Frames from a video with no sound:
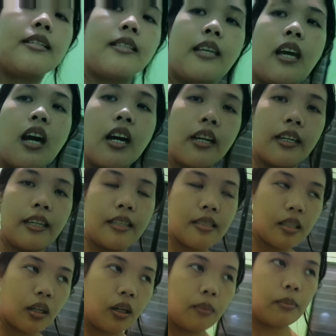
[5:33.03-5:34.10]
C R is
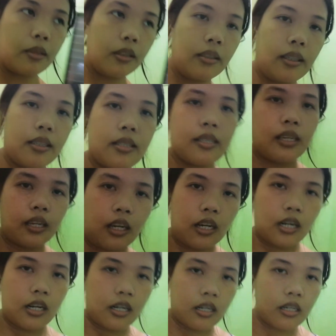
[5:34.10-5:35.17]
common ang C
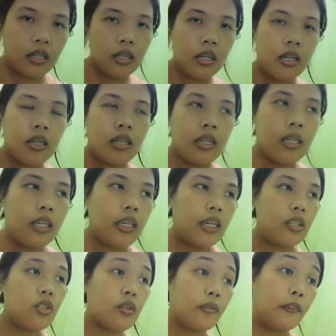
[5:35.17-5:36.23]
R
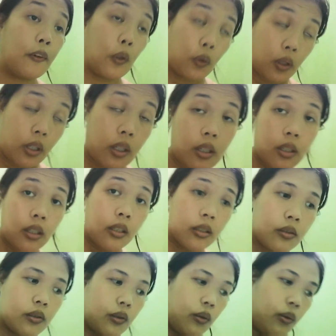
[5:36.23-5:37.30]
each floor.
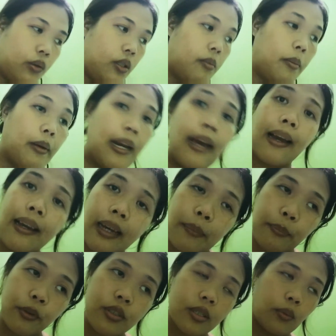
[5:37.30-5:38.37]
So, di mabala ka
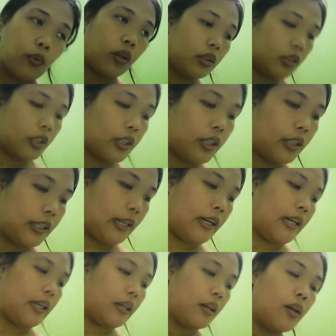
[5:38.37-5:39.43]
po sa water
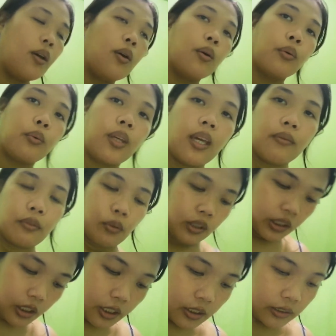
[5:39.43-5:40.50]
kay we have
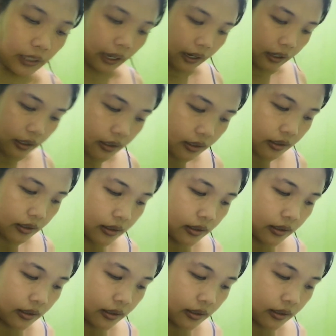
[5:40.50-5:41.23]
water tank